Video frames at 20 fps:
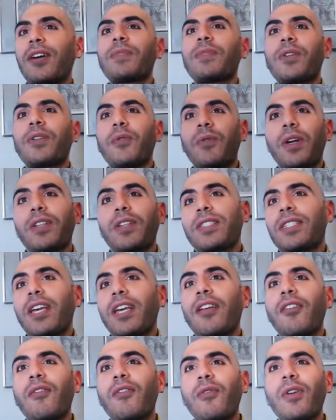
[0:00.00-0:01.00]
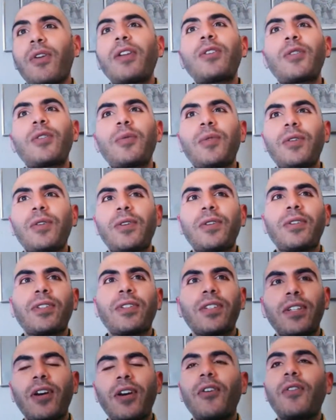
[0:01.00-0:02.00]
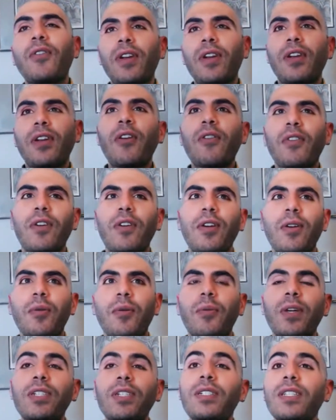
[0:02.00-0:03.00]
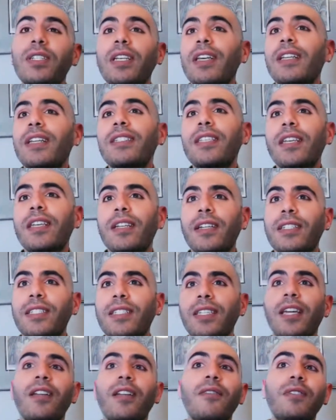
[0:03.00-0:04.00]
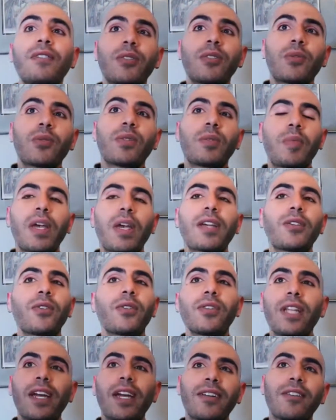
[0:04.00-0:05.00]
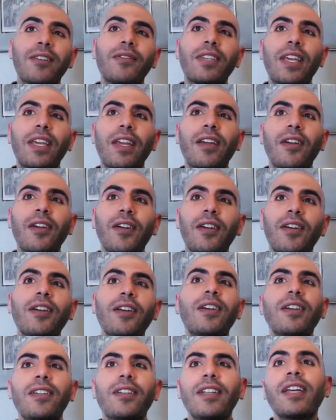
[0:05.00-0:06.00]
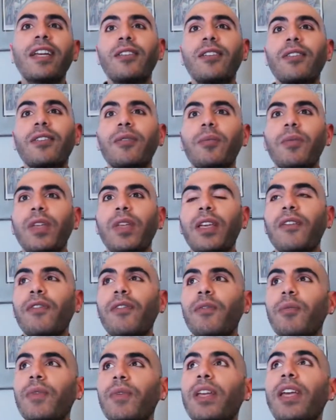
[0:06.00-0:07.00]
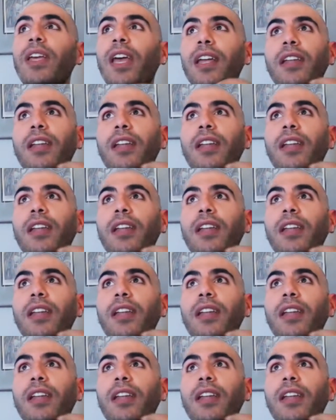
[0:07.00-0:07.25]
becomes a site of ritual over and over, which isn't a sign of disrespect or lack of care. Like if and